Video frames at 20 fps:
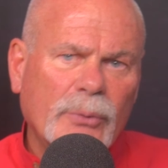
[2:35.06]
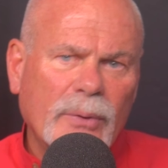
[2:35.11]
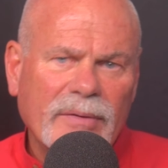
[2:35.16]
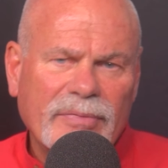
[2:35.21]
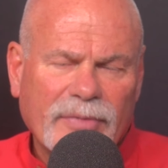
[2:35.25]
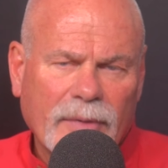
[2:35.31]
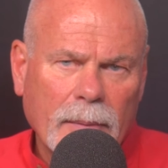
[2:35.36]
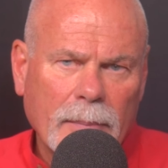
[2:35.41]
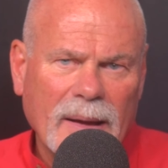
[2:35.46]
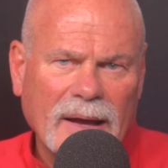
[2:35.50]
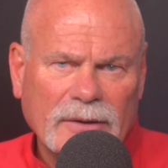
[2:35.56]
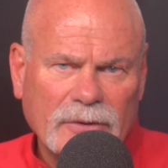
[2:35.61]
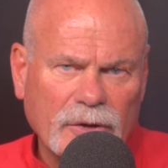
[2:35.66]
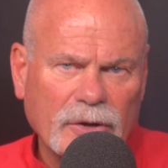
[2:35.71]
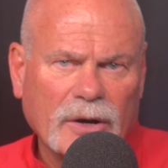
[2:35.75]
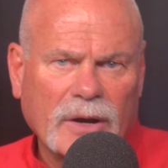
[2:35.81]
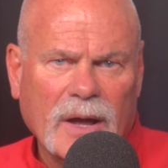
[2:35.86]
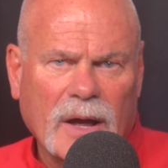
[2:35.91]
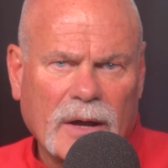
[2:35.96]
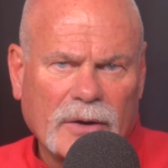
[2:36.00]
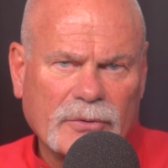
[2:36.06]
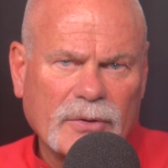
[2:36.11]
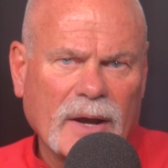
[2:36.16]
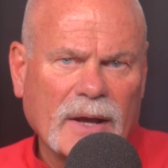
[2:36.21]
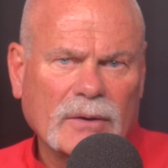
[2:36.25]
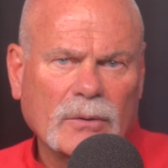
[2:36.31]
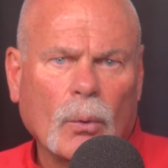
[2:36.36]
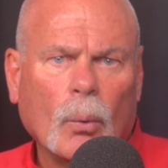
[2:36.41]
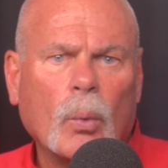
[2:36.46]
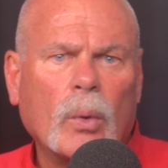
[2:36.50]
refer back to your
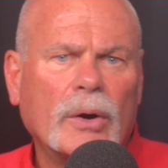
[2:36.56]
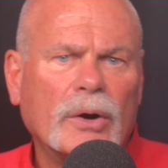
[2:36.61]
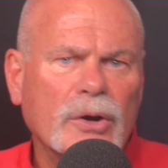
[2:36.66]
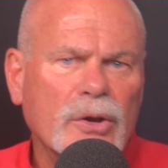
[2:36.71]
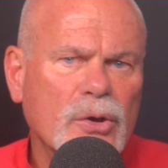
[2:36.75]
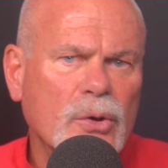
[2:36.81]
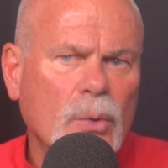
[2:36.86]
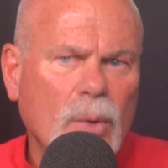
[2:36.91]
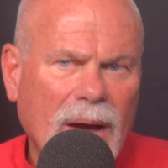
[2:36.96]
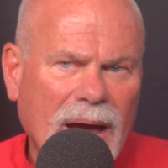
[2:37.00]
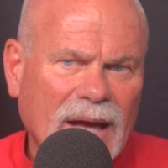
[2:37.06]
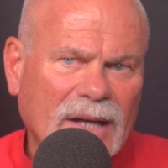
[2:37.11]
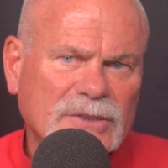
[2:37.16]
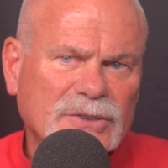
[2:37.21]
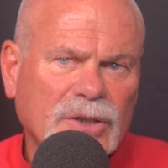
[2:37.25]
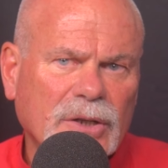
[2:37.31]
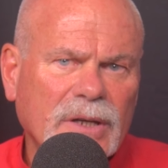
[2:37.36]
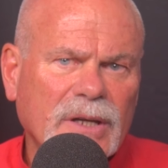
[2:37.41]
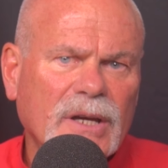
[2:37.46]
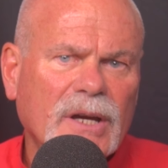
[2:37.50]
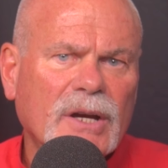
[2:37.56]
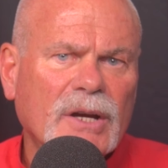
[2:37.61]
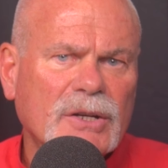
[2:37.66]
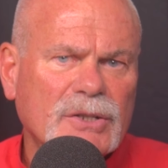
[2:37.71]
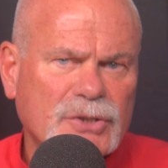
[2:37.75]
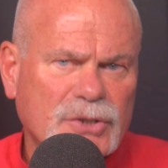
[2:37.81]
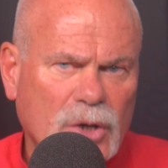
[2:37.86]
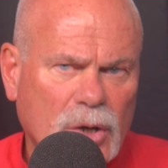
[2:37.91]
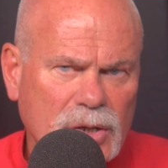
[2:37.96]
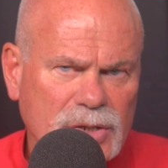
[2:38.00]
contract. What are you actually
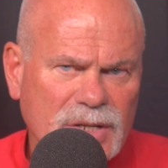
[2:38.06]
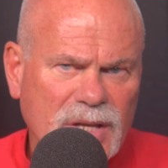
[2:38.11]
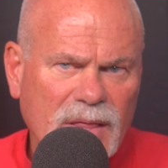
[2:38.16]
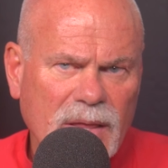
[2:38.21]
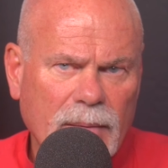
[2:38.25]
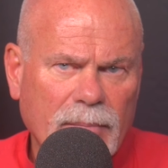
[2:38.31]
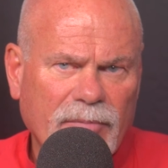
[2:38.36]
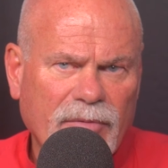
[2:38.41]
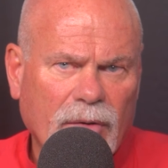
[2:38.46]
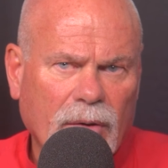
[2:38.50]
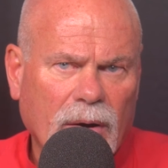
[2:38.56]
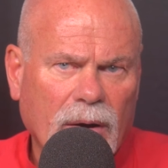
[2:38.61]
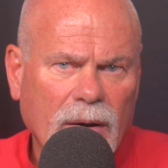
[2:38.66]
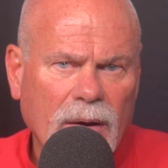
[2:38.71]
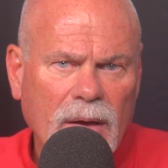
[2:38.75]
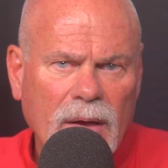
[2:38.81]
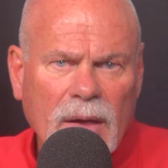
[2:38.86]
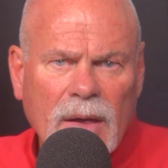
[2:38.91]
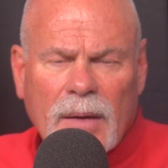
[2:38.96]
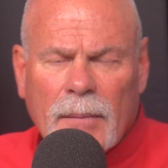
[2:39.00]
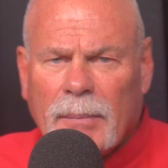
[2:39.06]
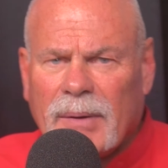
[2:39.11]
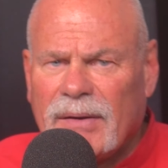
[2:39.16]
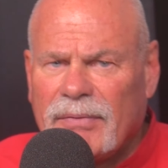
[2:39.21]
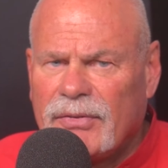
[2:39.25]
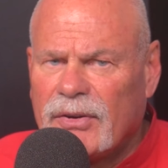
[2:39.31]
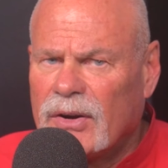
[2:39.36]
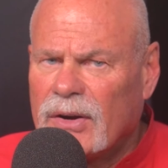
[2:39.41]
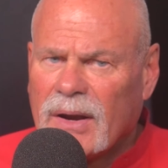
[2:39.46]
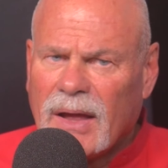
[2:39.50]
charging them for? But if
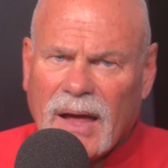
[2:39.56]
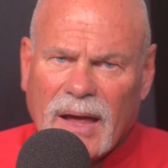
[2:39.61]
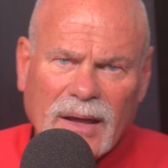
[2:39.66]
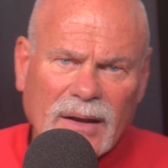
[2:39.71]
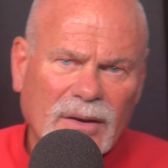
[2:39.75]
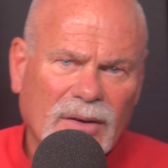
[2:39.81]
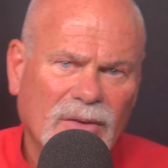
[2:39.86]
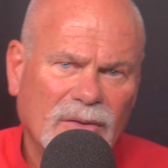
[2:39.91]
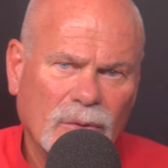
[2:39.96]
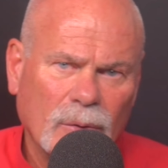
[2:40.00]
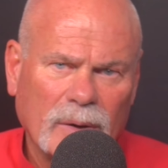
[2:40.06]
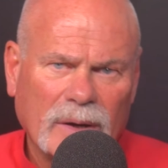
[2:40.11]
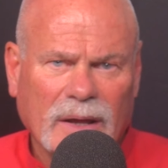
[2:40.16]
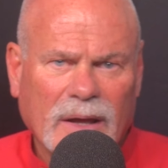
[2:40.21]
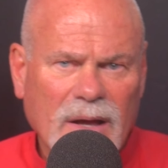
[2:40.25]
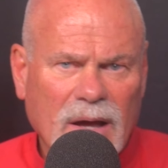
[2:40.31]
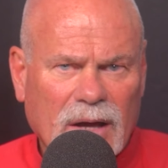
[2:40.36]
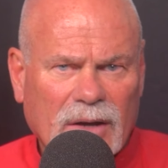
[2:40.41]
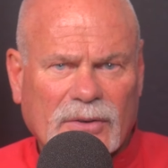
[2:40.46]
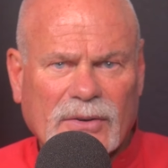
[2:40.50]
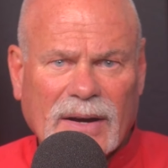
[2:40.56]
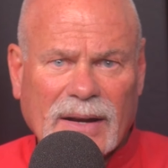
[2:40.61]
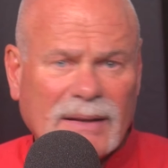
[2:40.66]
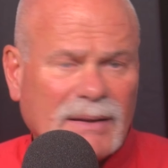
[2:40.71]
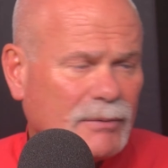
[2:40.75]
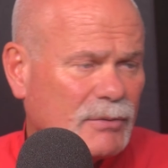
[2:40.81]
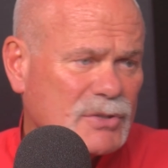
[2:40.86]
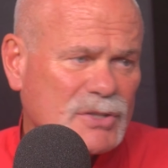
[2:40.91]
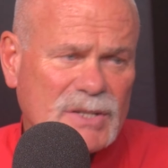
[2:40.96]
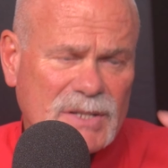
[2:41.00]
you're not doing a contract,
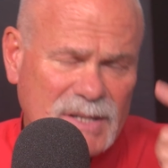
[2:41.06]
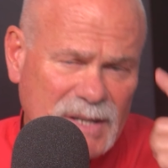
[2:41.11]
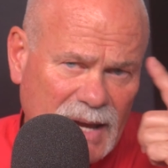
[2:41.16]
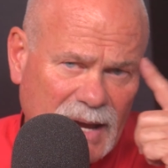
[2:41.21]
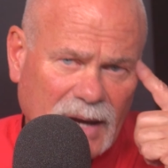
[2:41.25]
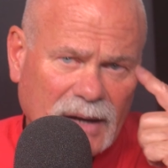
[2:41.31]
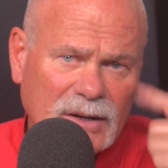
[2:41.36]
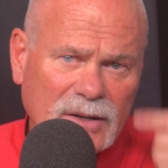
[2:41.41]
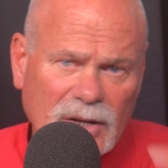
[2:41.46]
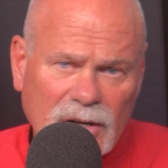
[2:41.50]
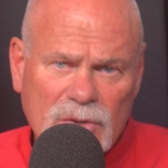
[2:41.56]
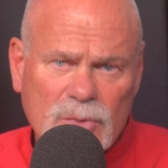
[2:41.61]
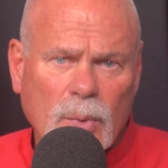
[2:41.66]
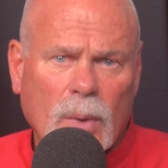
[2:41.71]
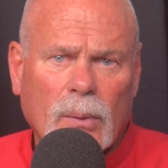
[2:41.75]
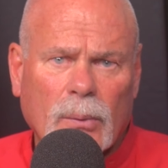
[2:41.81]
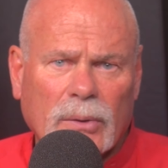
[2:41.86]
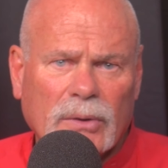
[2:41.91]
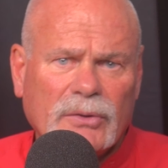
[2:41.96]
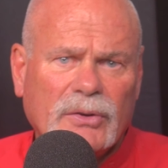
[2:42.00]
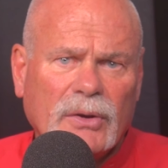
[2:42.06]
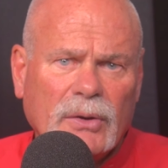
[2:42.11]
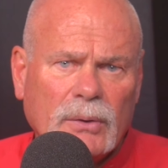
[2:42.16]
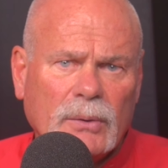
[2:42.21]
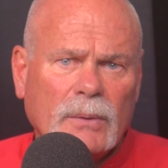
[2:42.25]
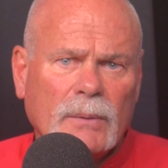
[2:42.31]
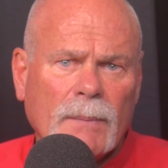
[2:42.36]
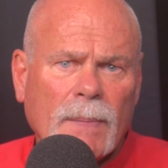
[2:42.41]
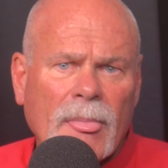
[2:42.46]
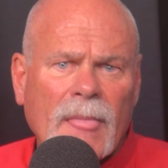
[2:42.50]
if it's just, here's what we'll do.